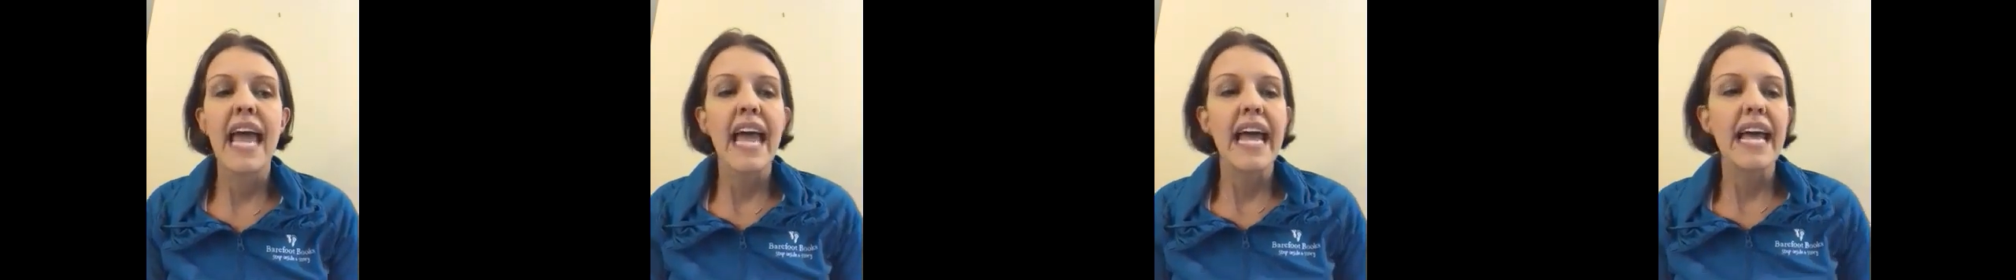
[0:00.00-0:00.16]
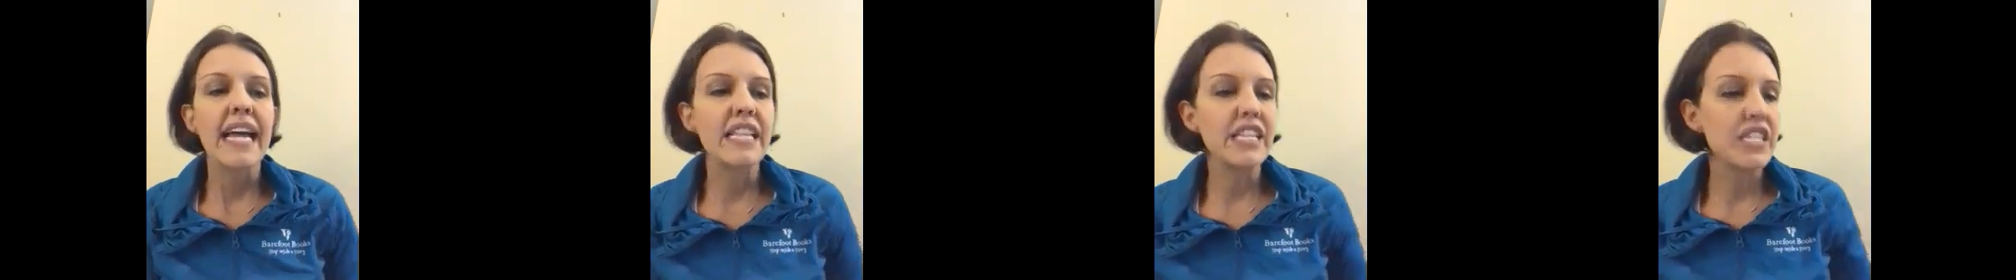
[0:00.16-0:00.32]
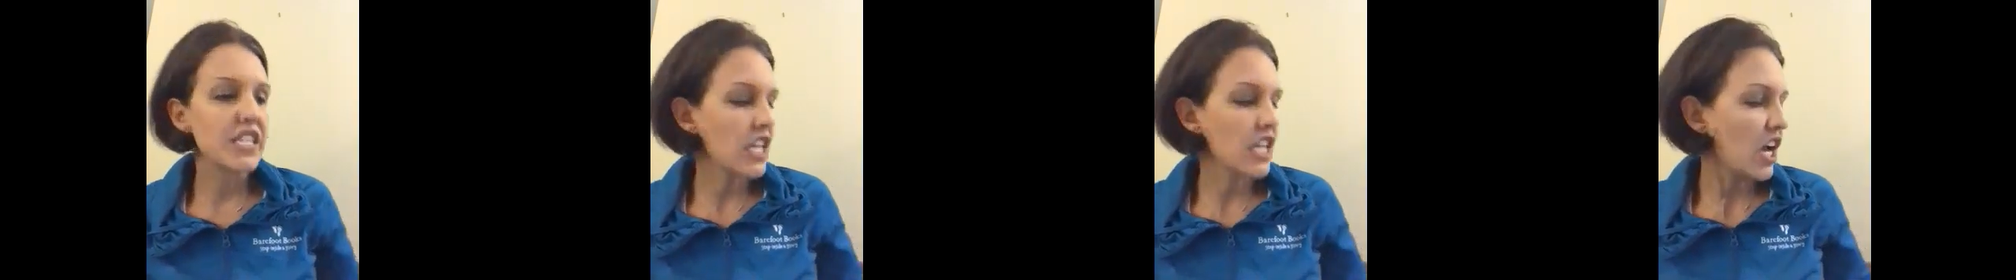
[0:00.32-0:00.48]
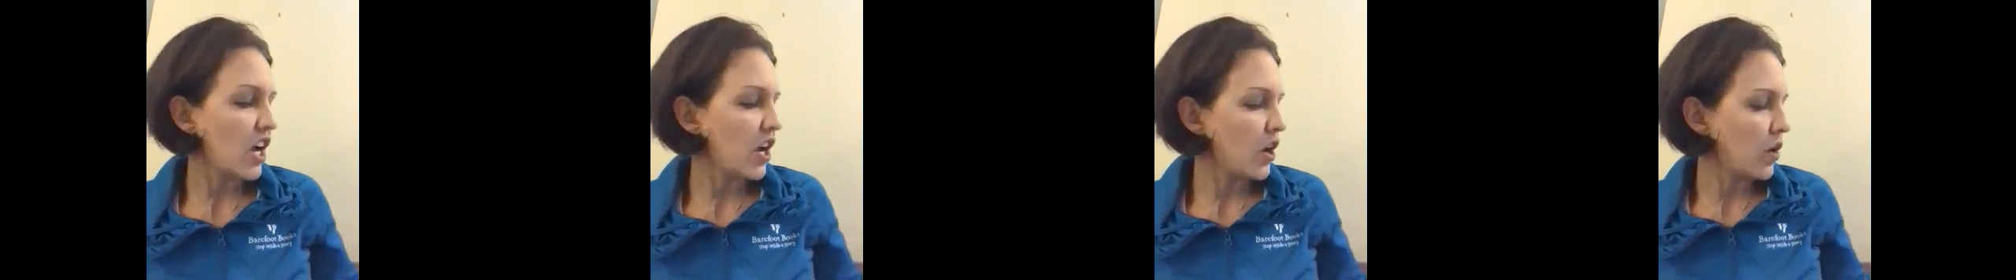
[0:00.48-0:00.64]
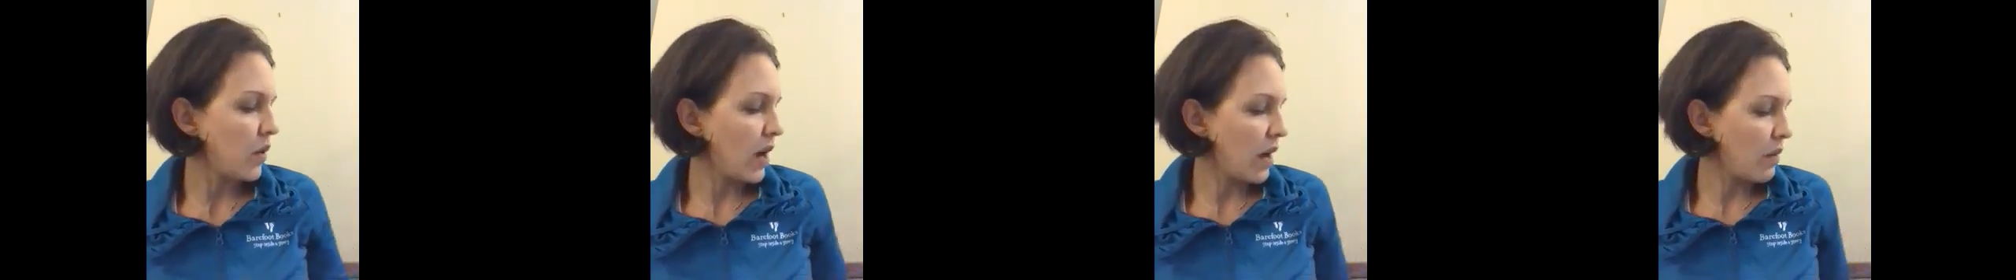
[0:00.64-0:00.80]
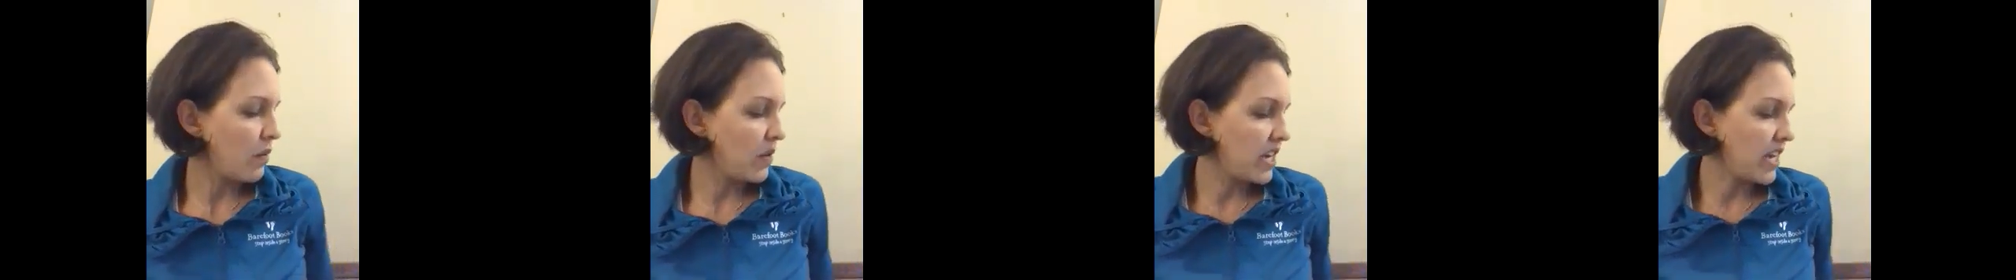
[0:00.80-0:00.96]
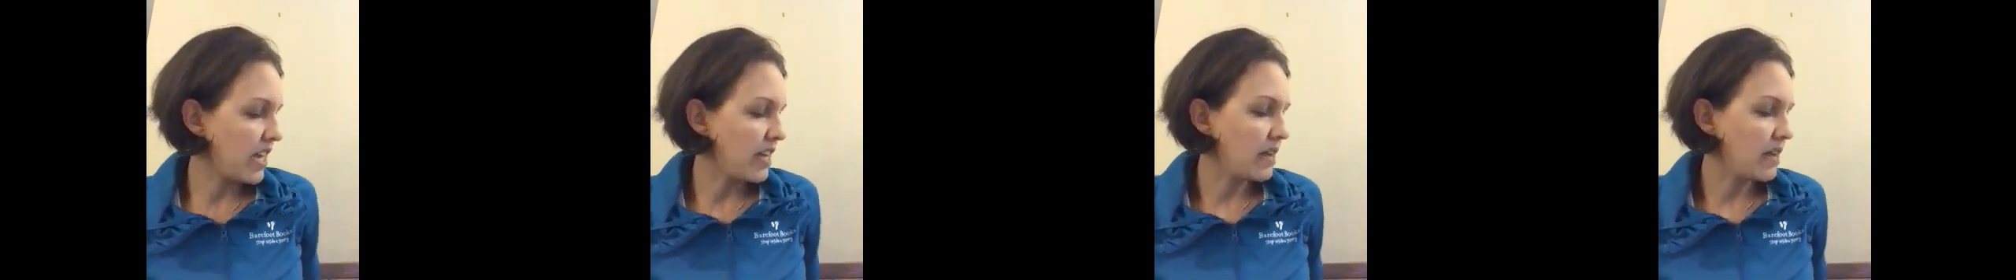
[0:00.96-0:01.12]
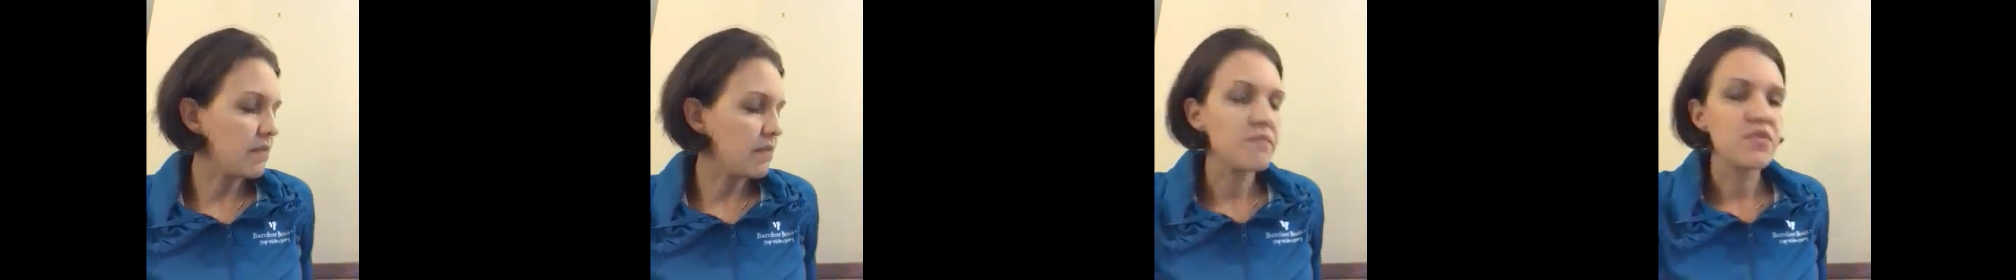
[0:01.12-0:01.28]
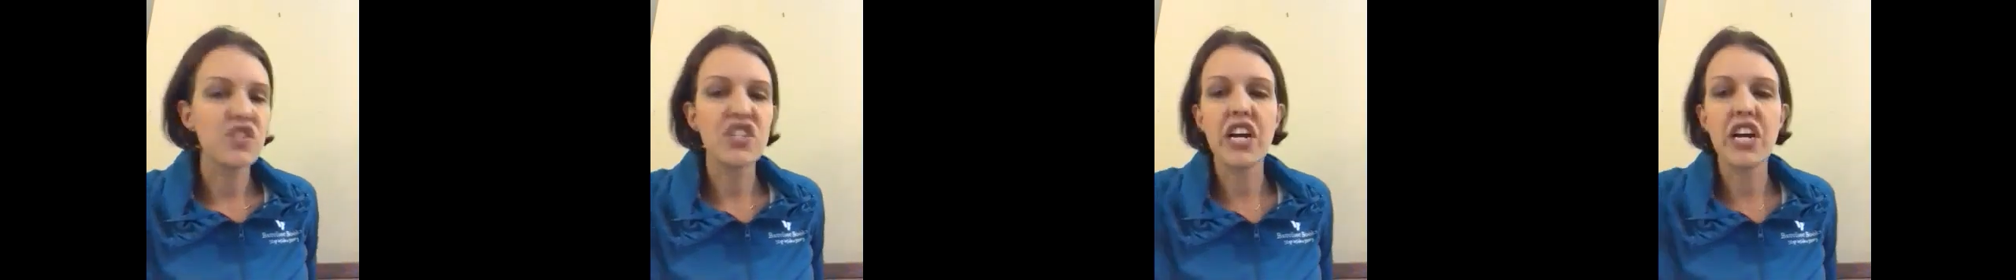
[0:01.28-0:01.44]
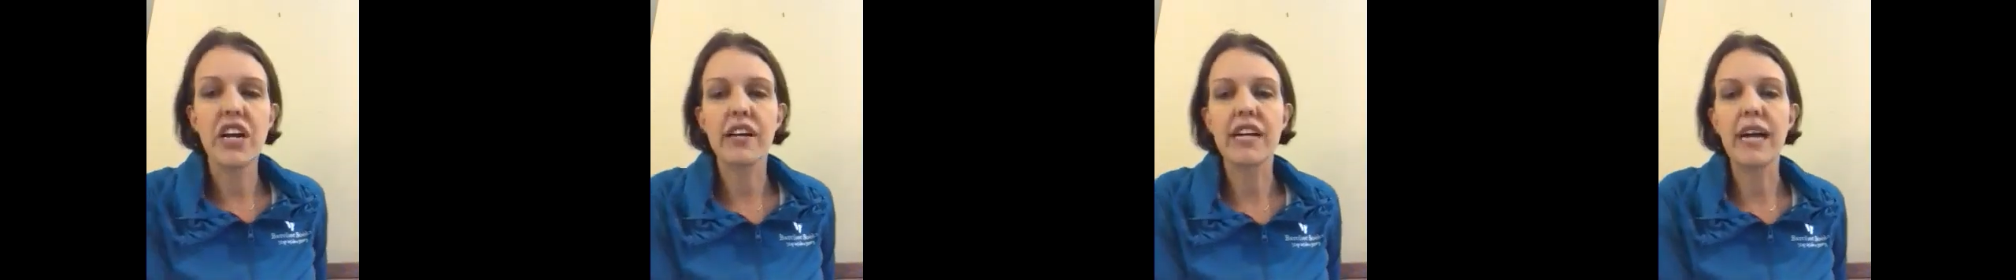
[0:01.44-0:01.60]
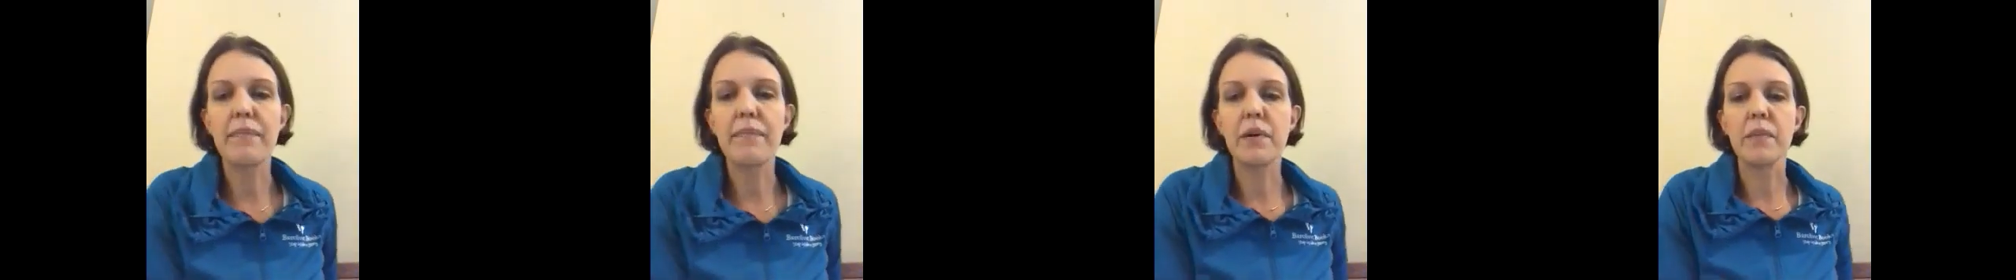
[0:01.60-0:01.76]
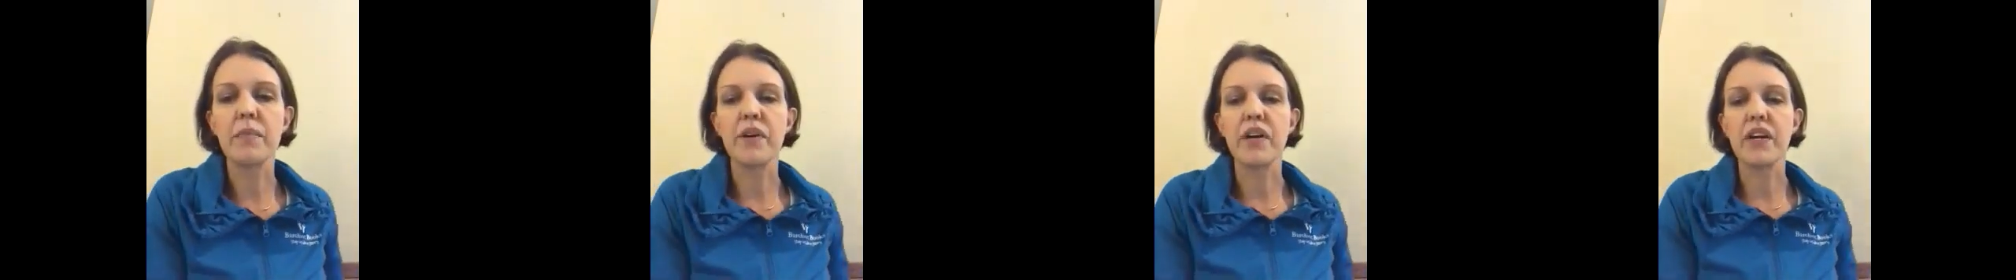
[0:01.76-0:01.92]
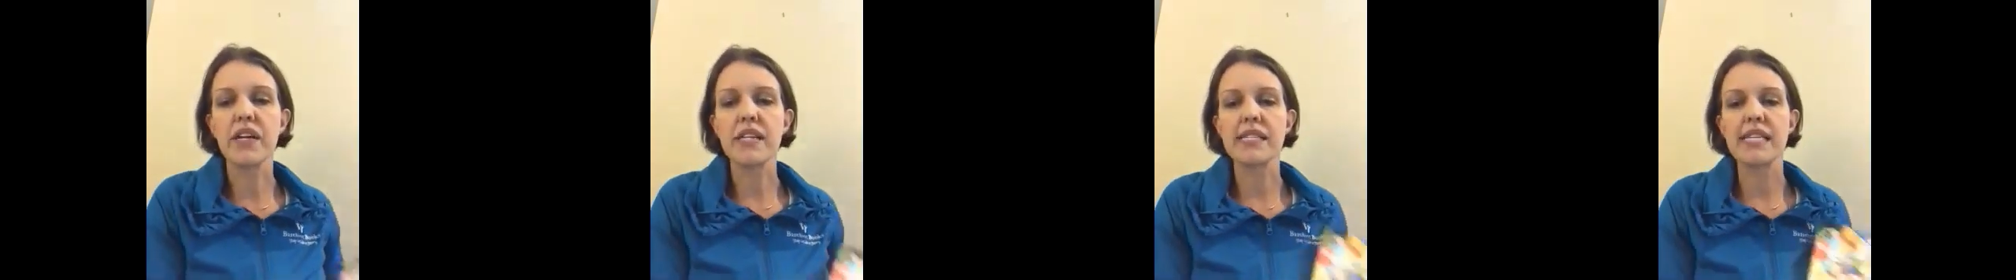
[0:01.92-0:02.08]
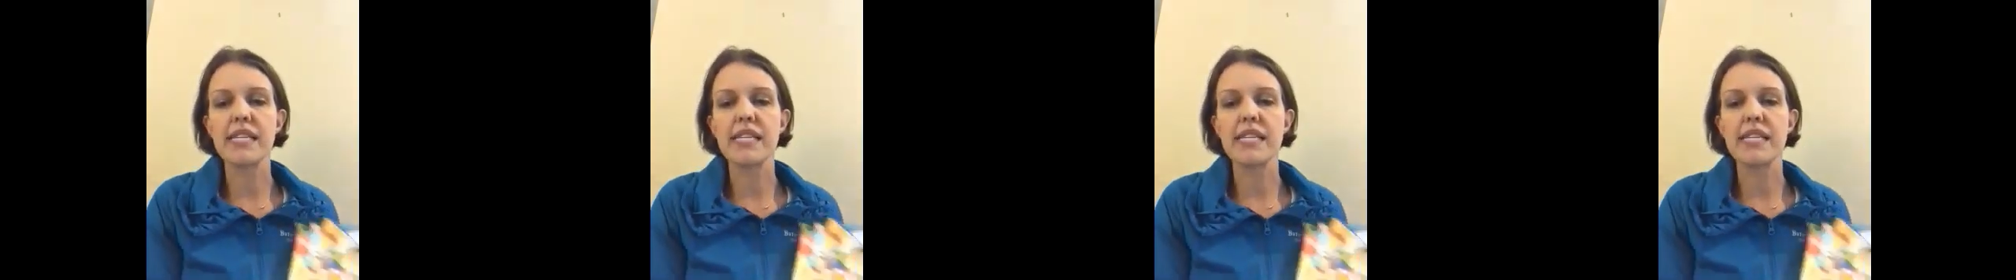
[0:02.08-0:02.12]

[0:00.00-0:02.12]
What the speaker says: And so I want to share a couple books.